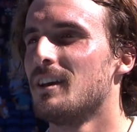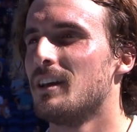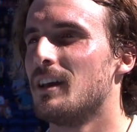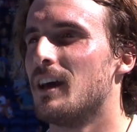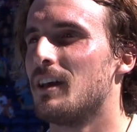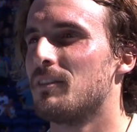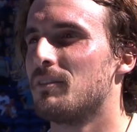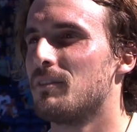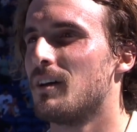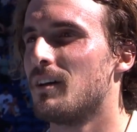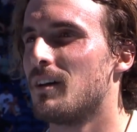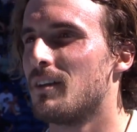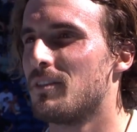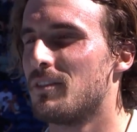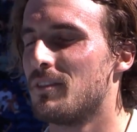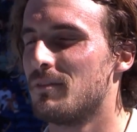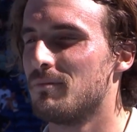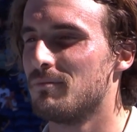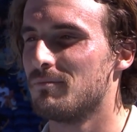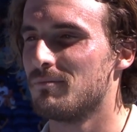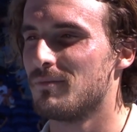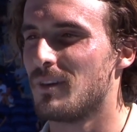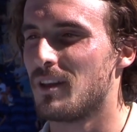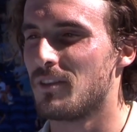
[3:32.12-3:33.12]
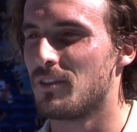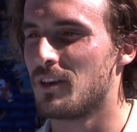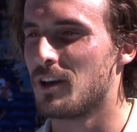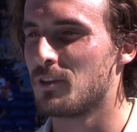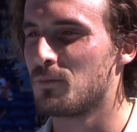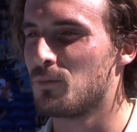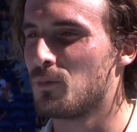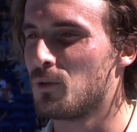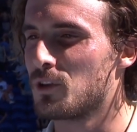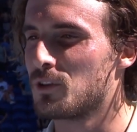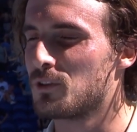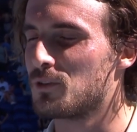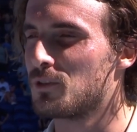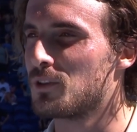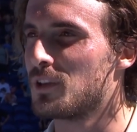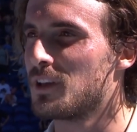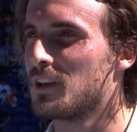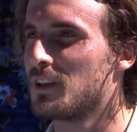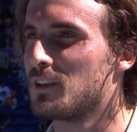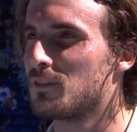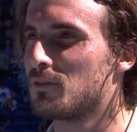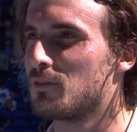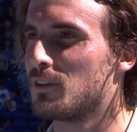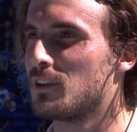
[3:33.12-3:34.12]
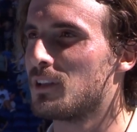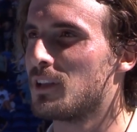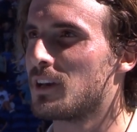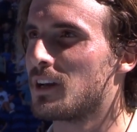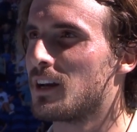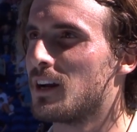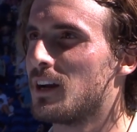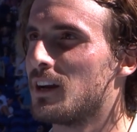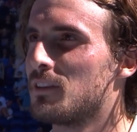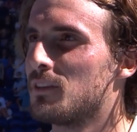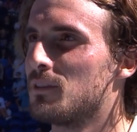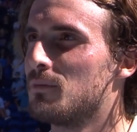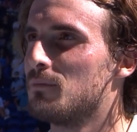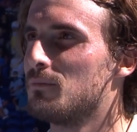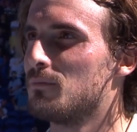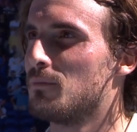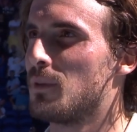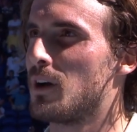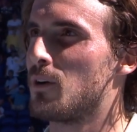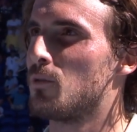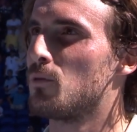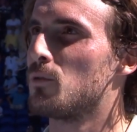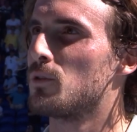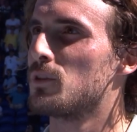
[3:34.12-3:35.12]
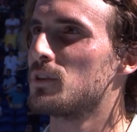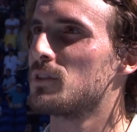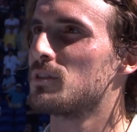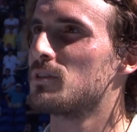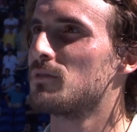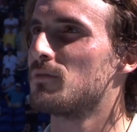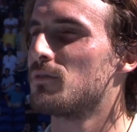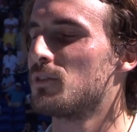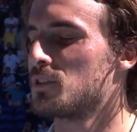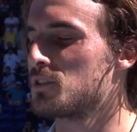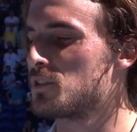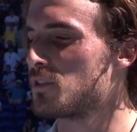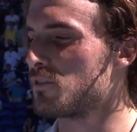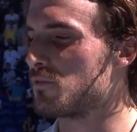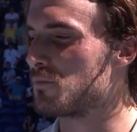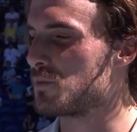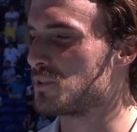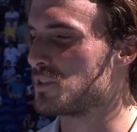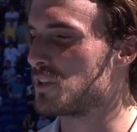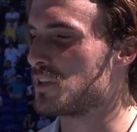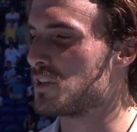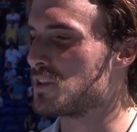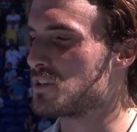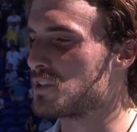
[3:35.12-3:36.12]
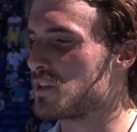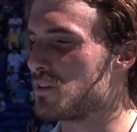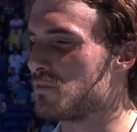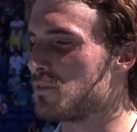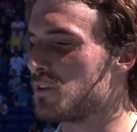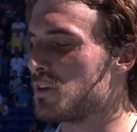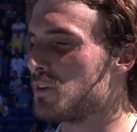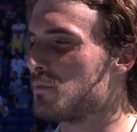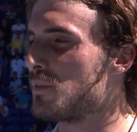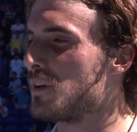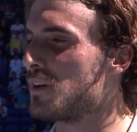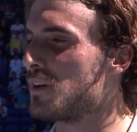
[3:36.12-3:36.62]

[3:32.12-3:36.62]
At that point today, it felt like I had my worst first serve percentage ever in